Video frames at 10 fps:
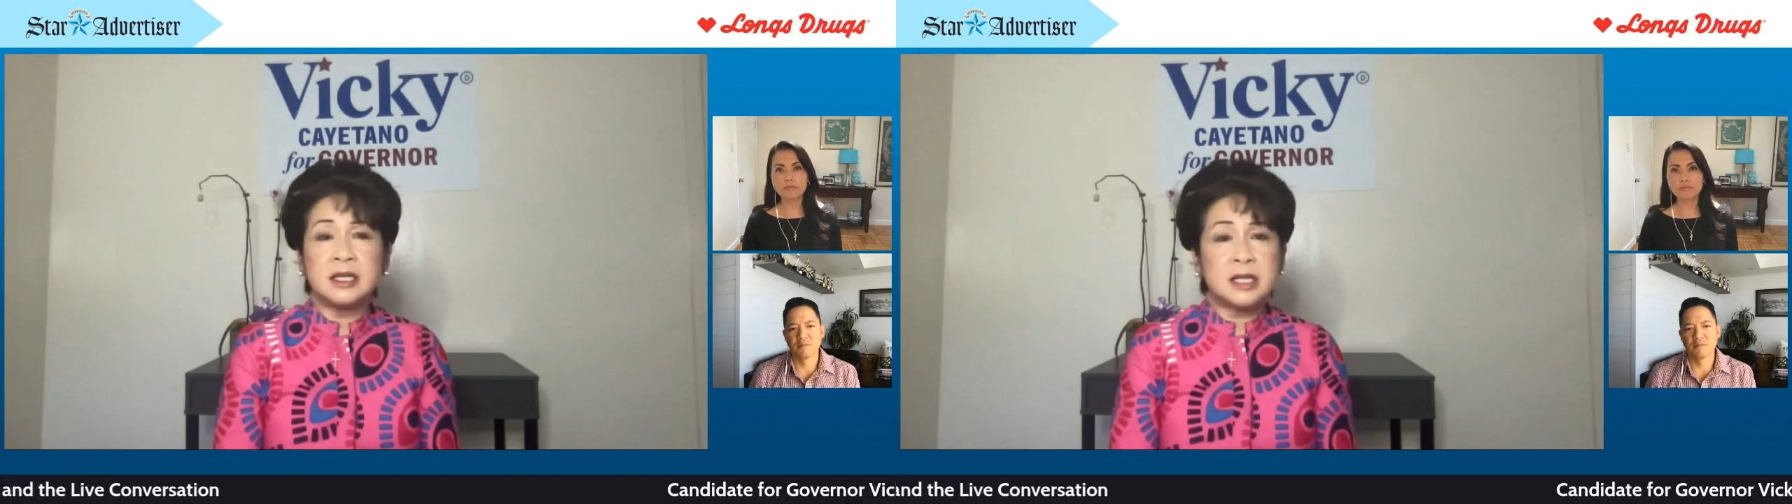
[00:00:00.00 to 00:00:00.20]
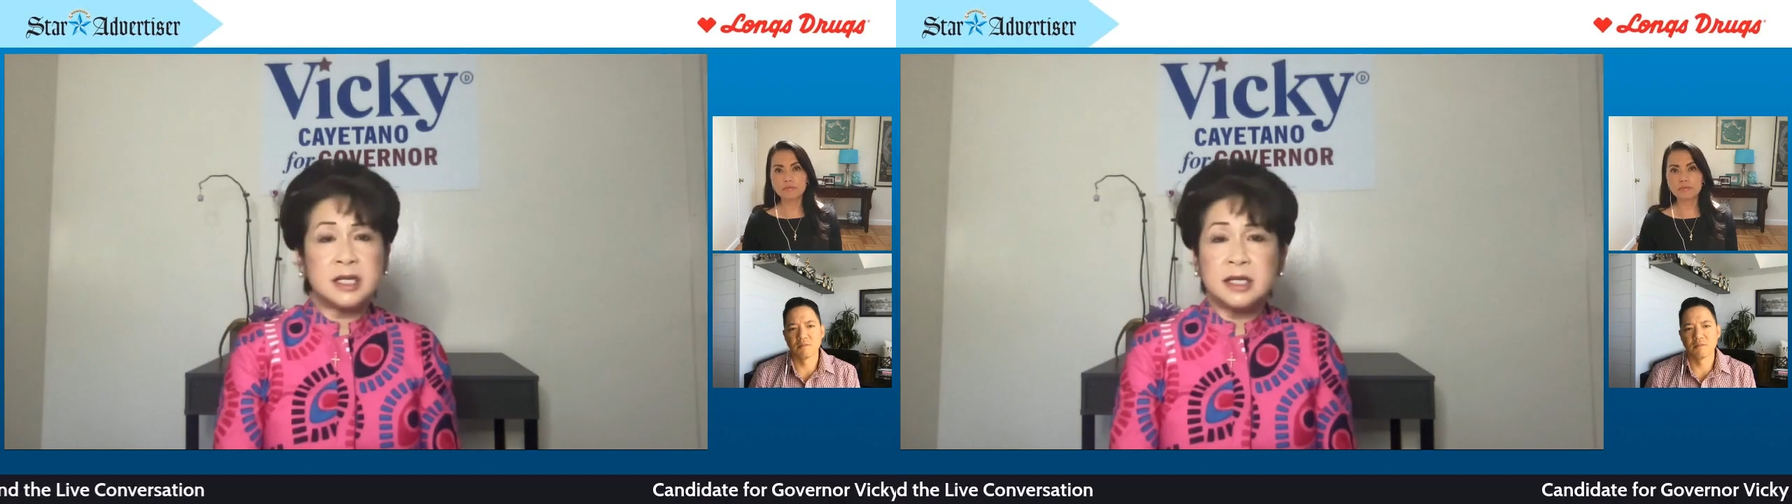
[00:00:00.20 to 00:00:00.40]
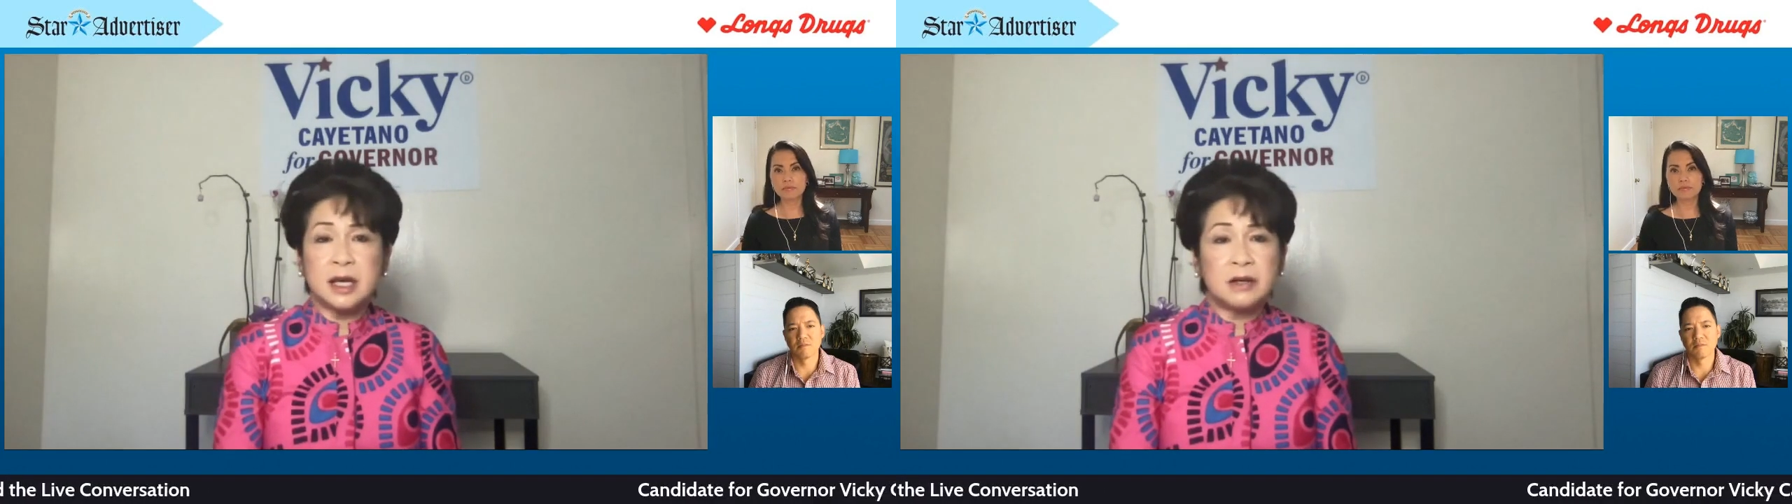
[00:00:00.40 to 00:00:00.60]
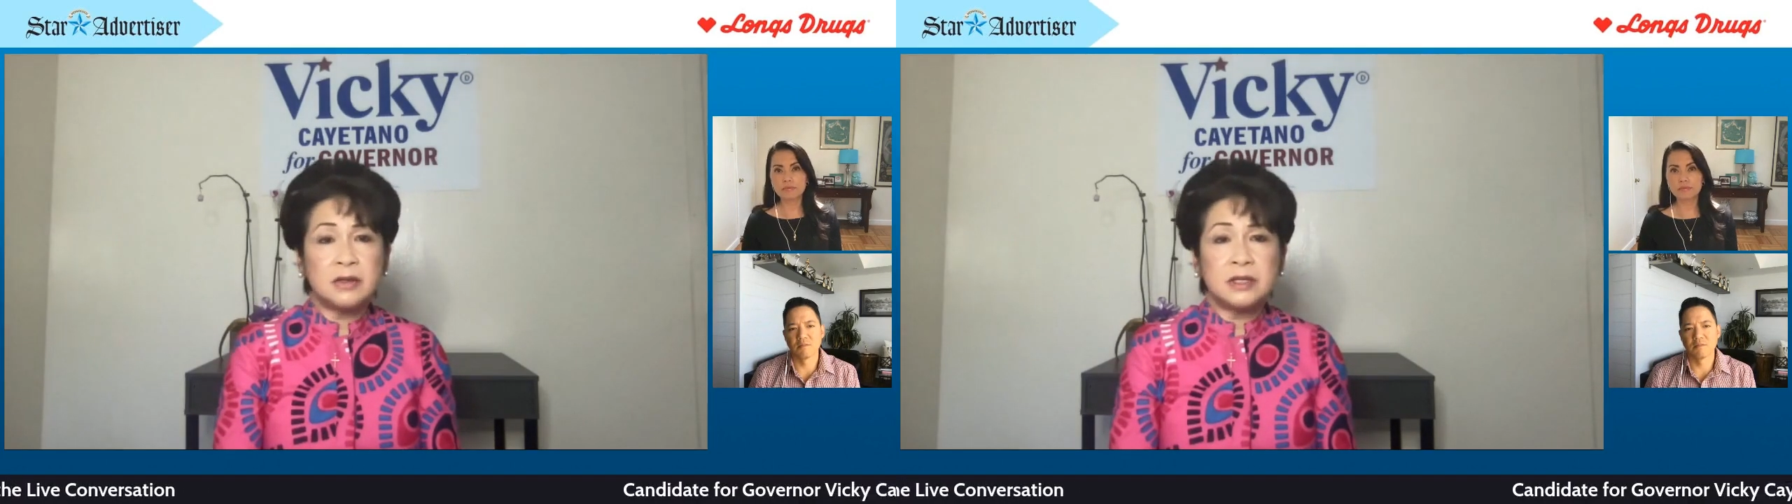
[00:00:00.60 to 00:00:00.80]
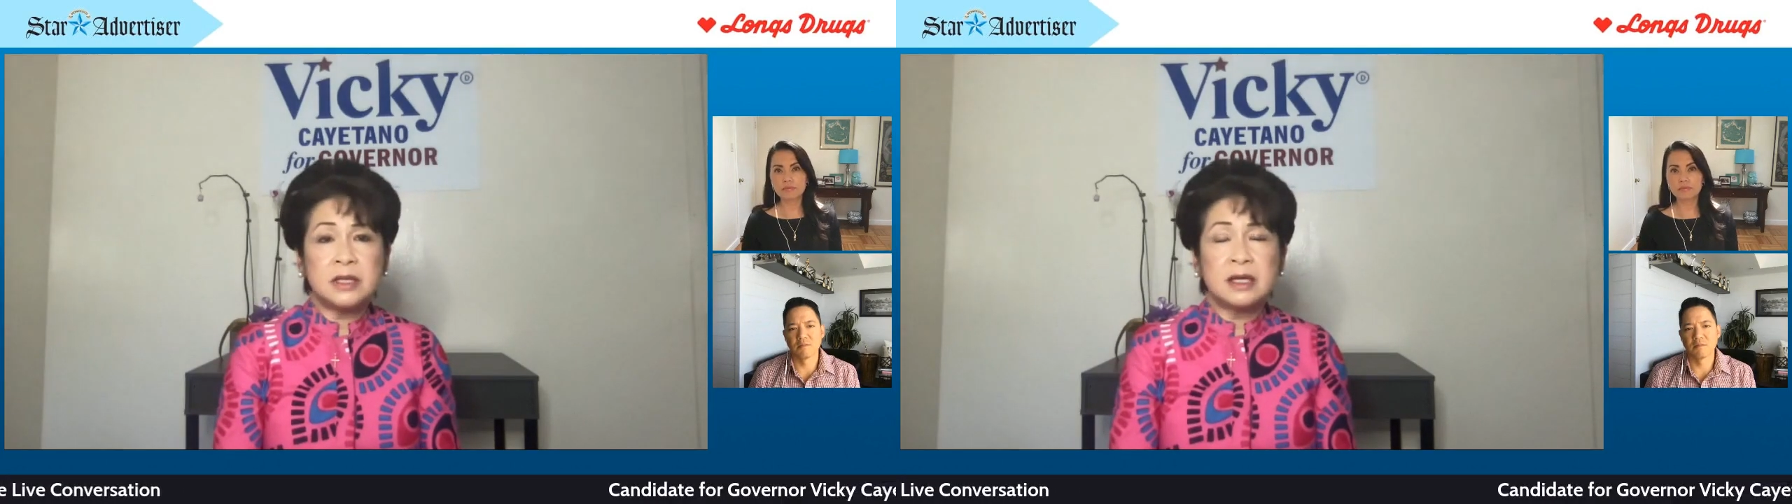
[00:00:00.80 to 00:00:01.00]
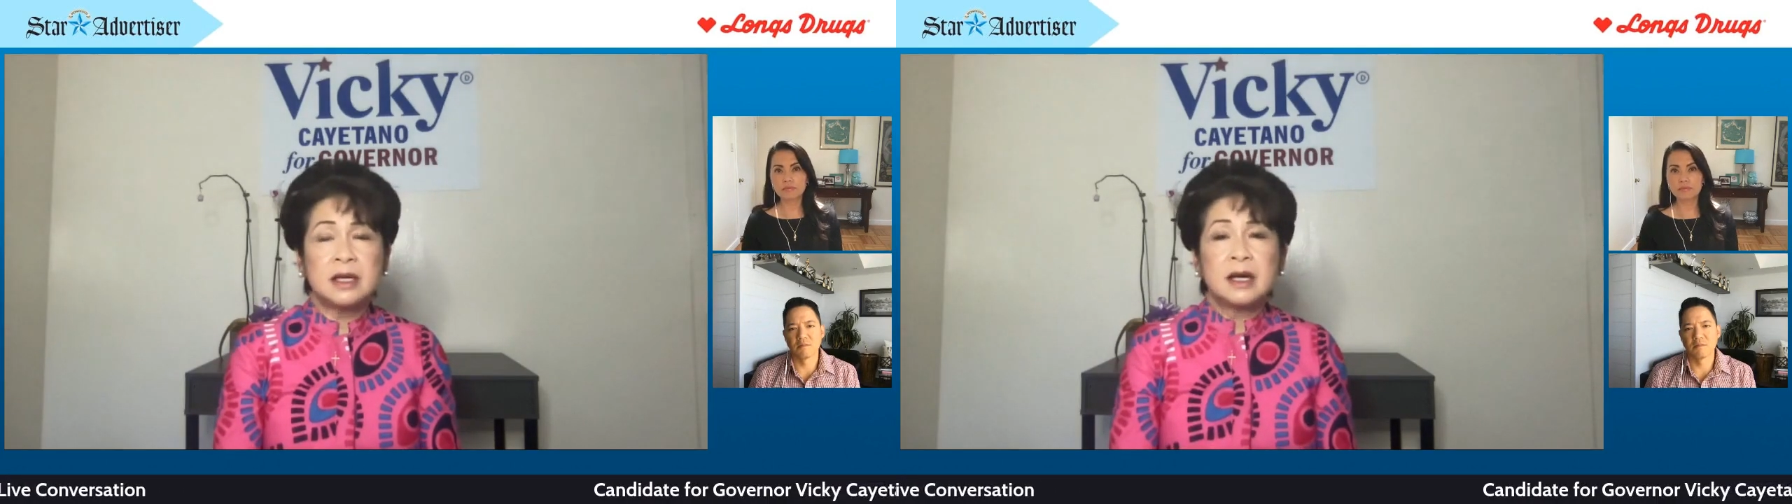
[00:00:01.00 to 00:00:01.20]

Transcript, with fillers: in details